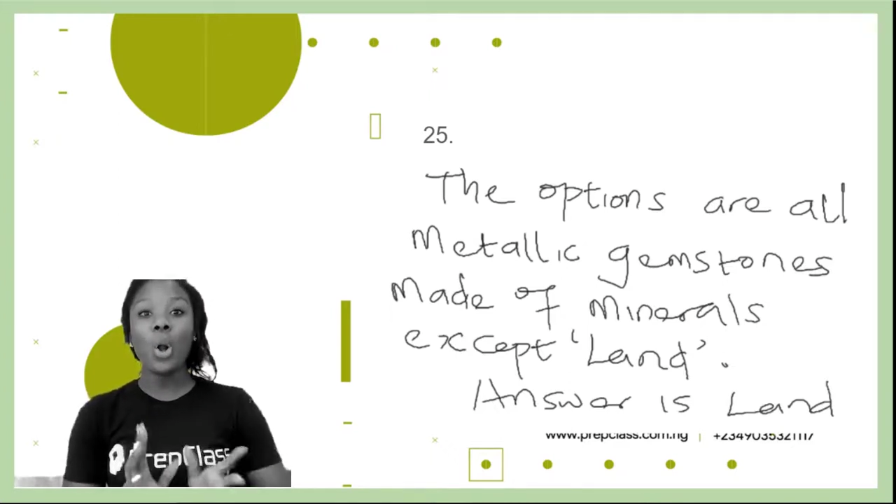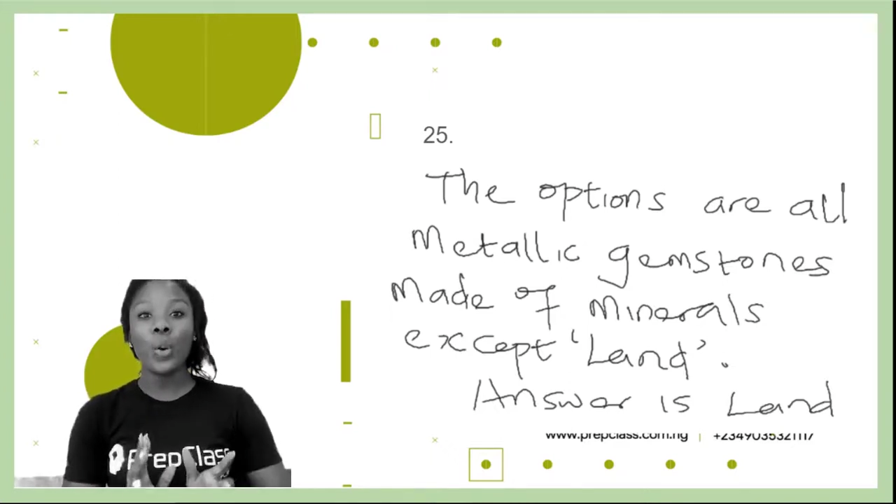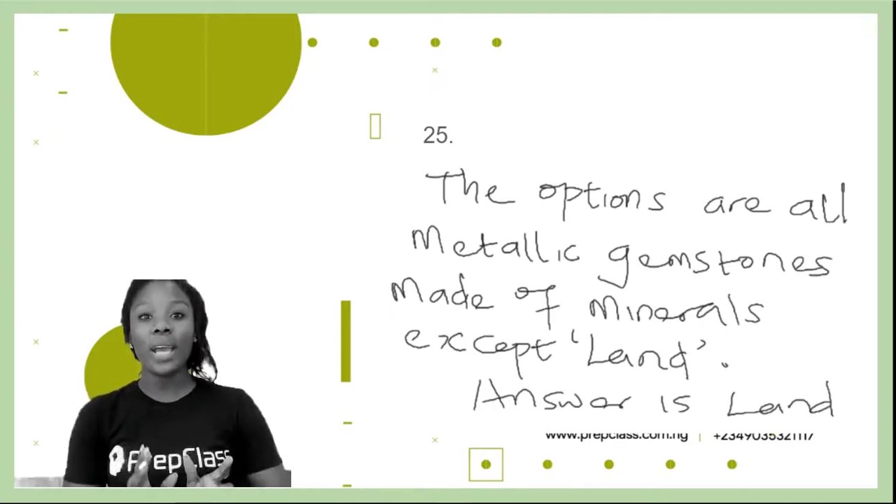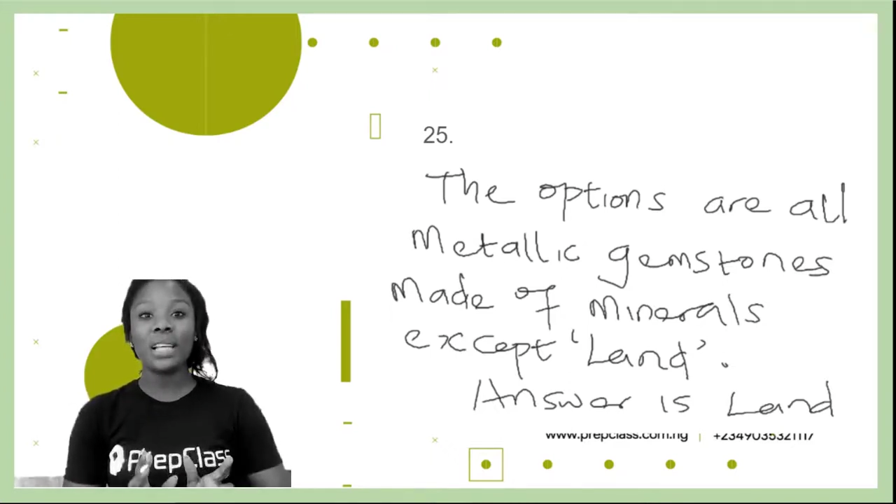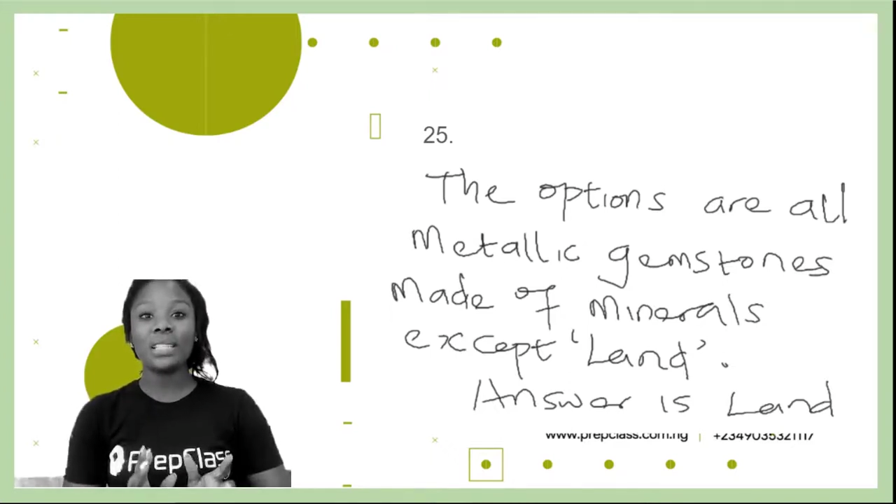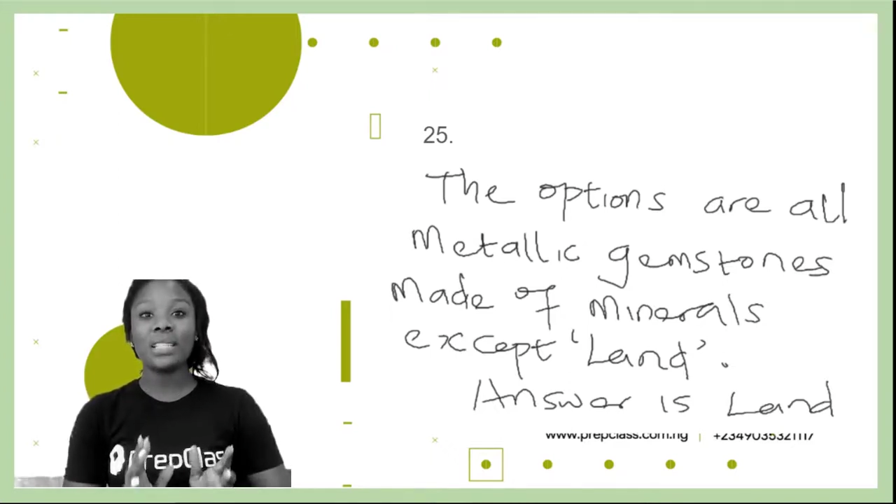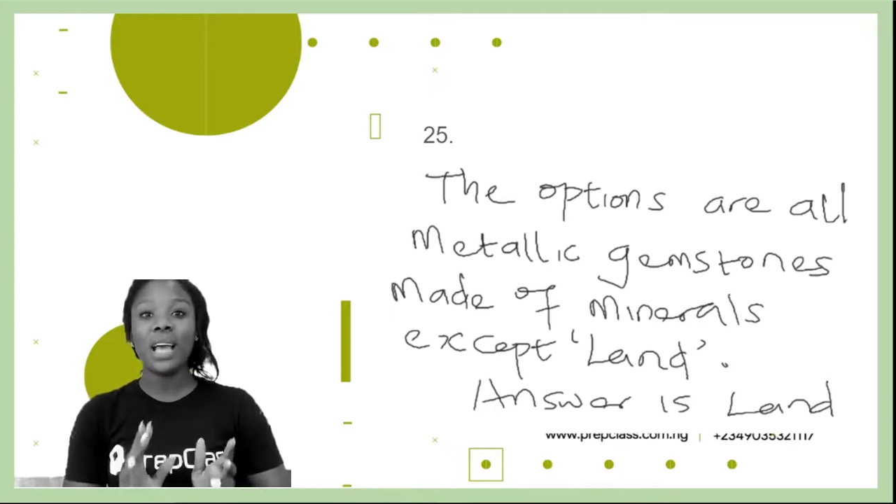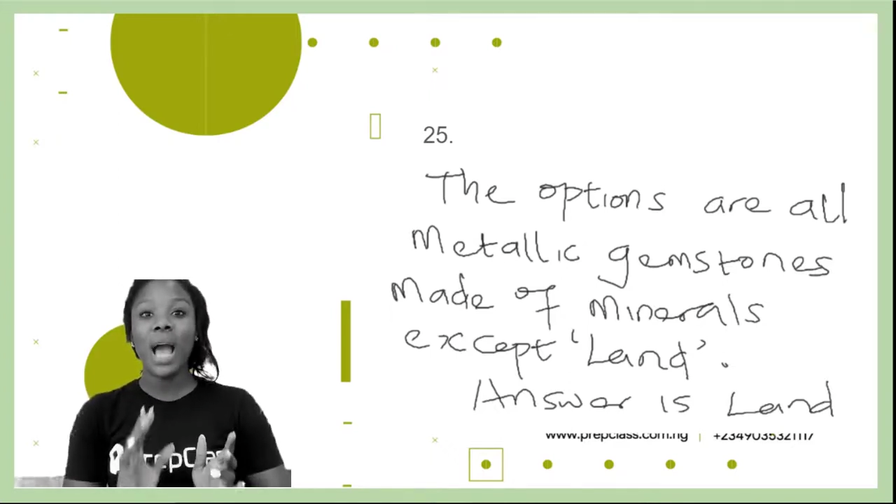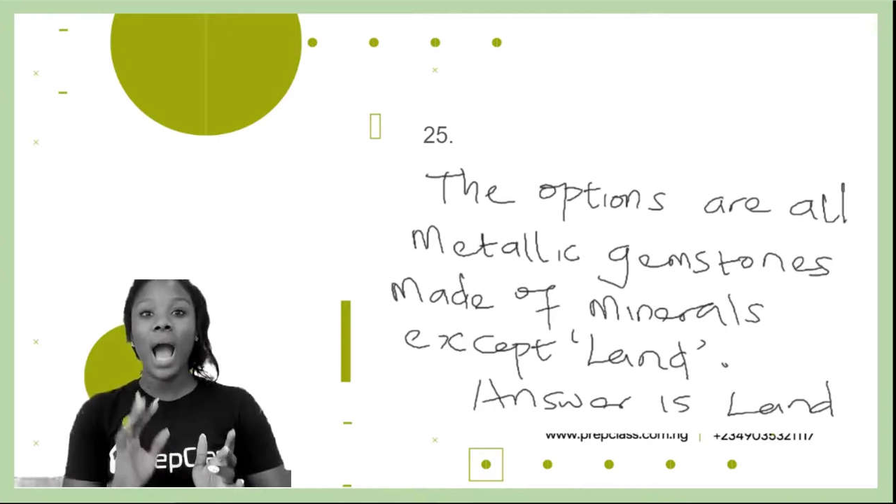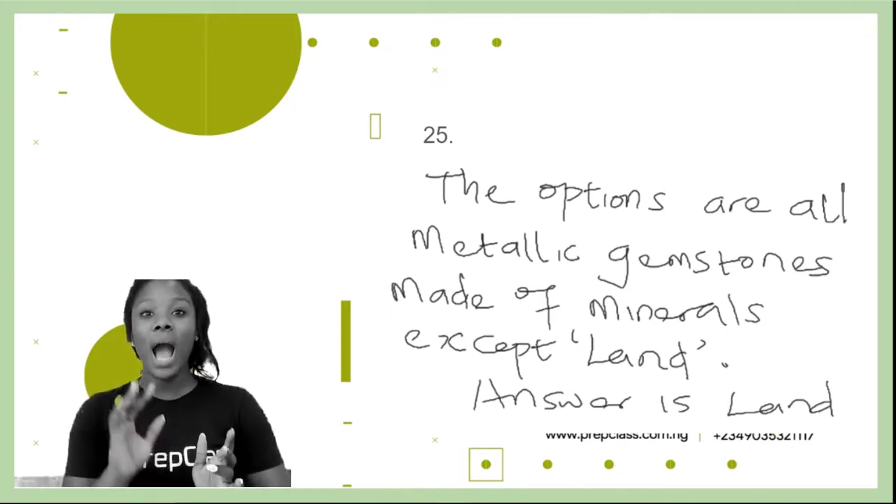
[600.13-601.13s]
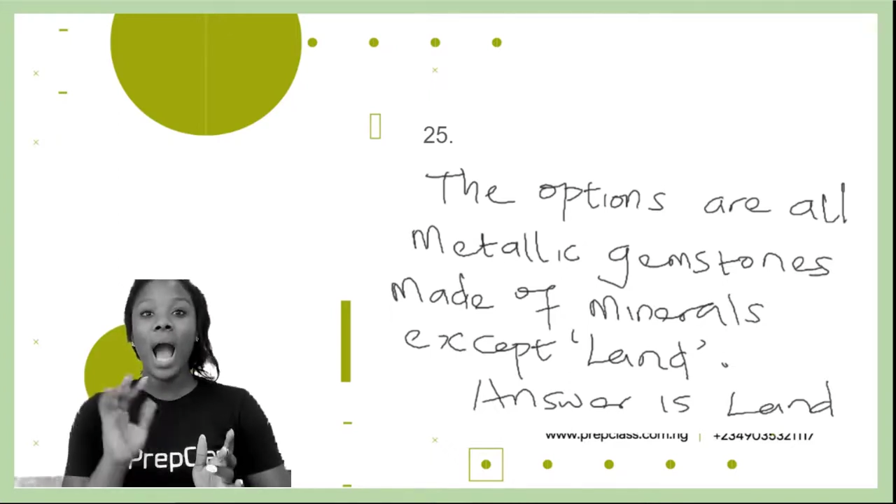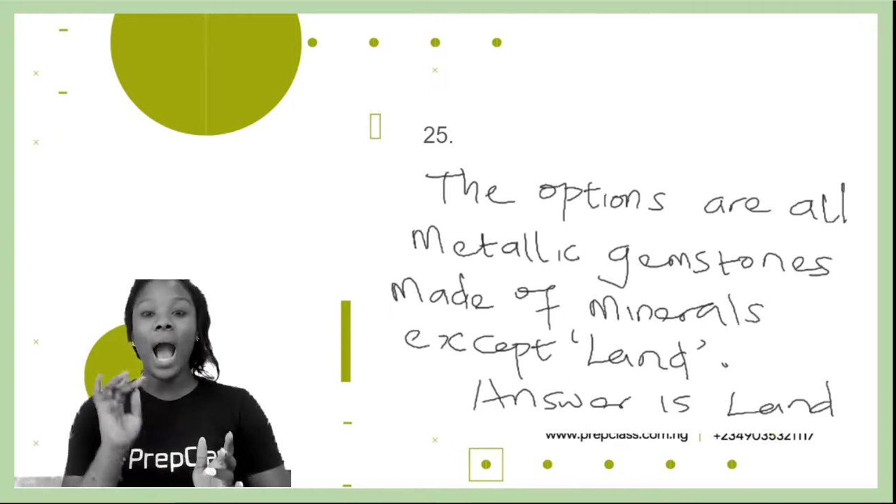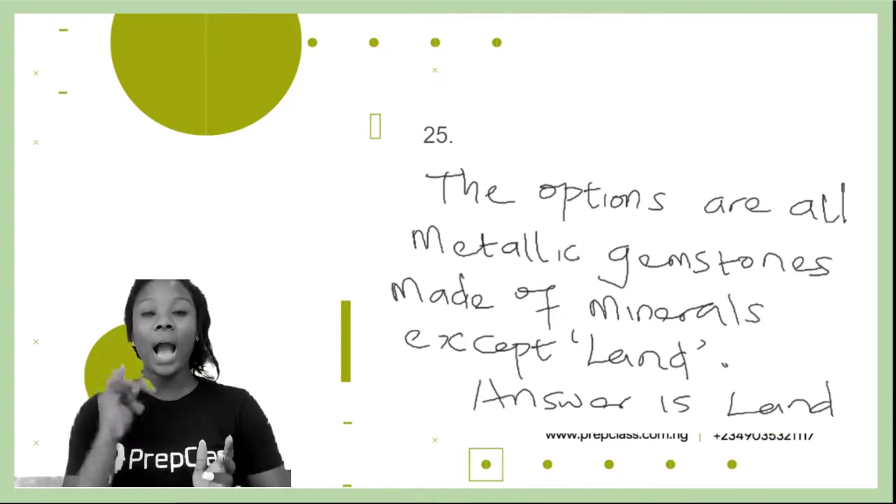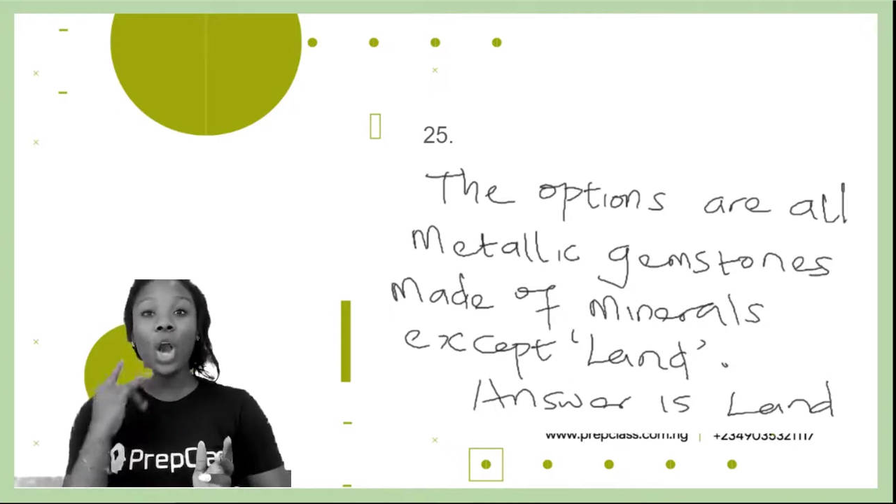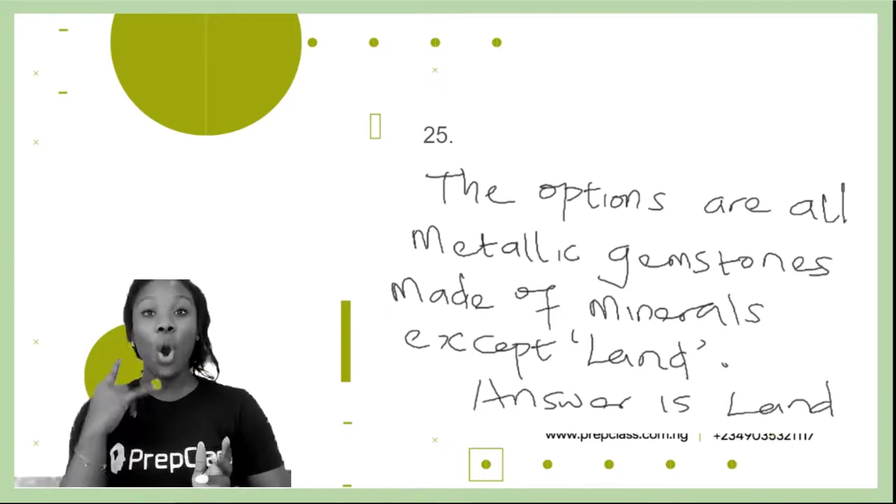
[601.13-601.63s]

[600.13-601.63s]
always a